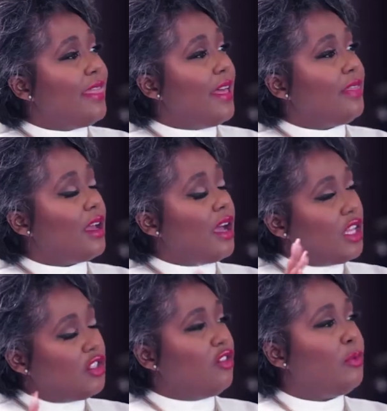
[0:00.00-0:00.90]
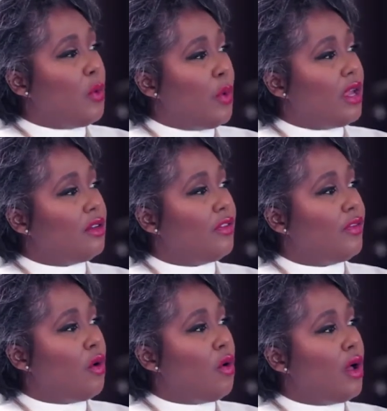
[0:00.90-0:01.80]
that the cutoff point
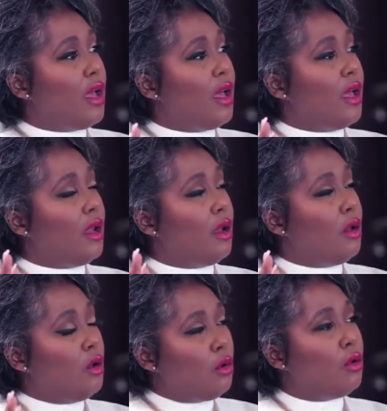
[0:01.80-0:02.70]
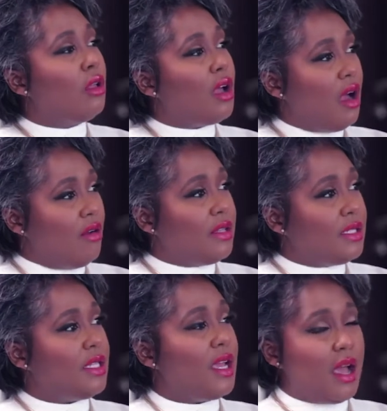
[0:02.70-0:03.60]
for a local
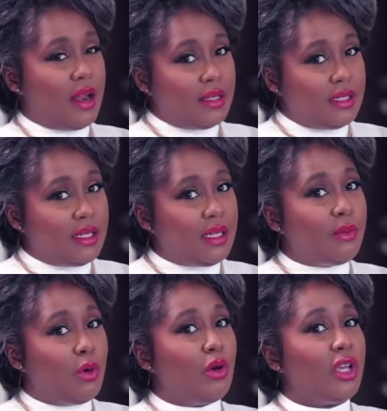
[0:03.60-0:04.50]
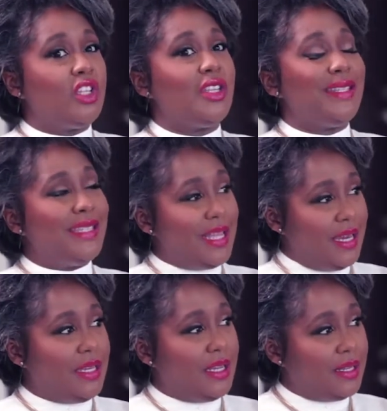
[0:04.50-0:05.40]
currency, a Ghana cedi mortgage, is
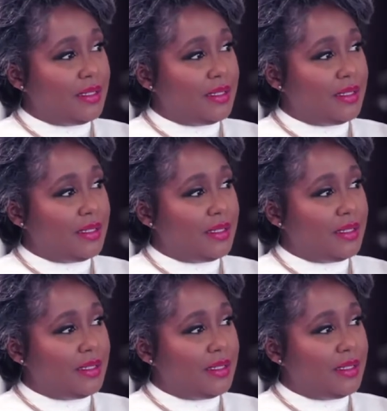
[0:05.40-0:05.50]
10 years,